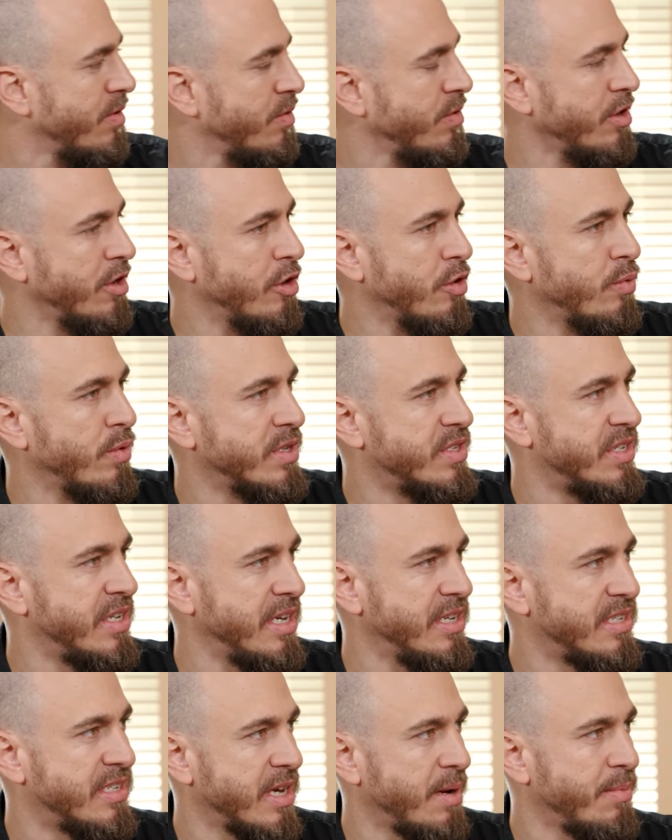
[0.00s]
you would
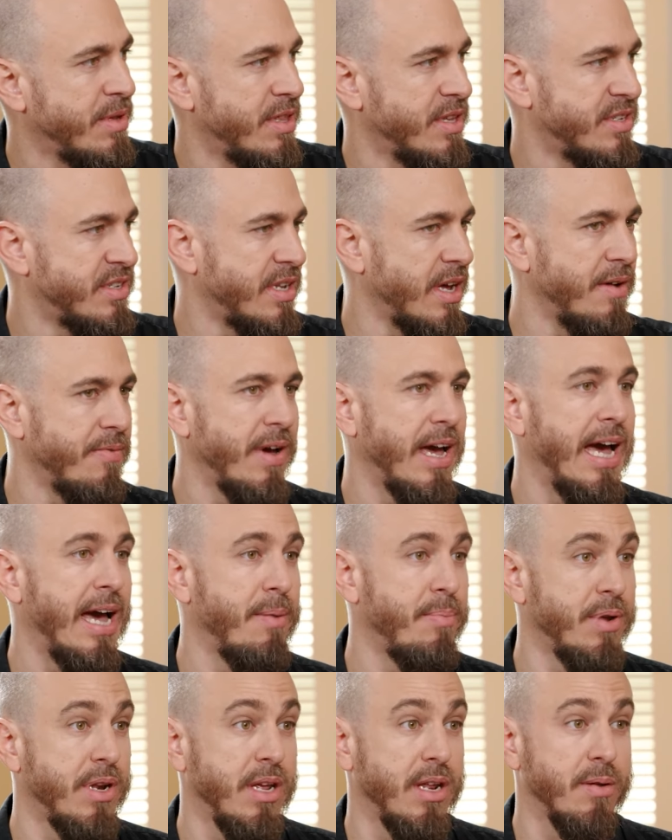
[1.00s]
see some of the stuff
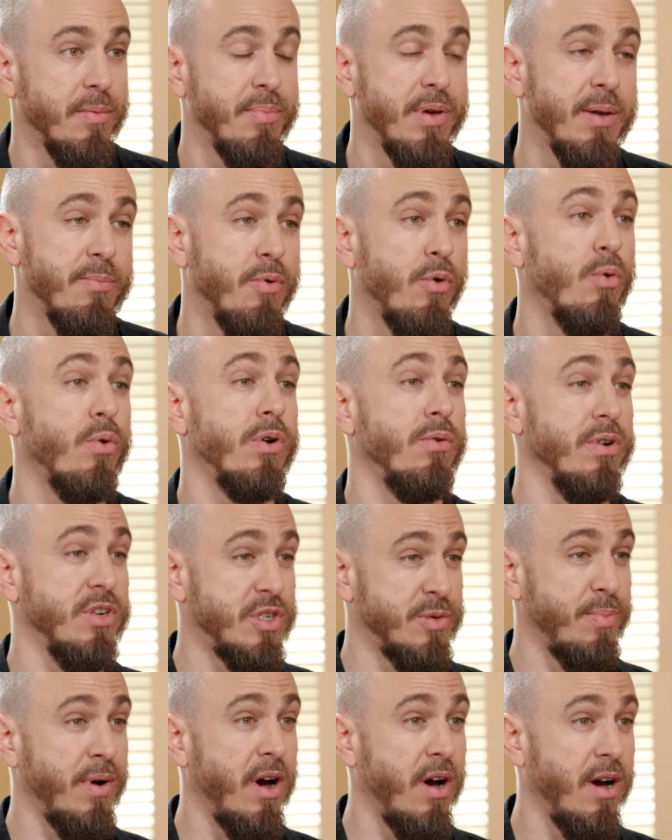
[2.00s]
happening, and people would
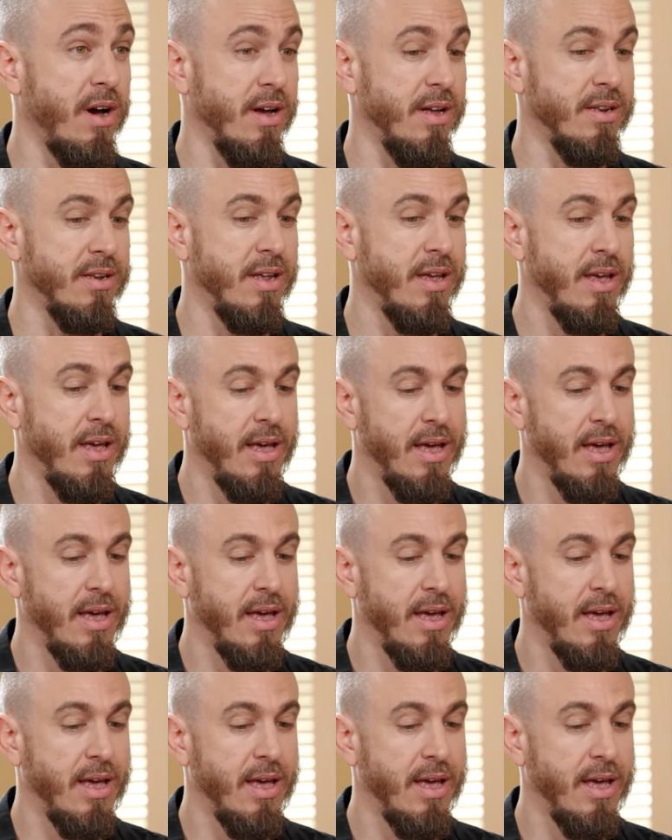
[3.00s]
respond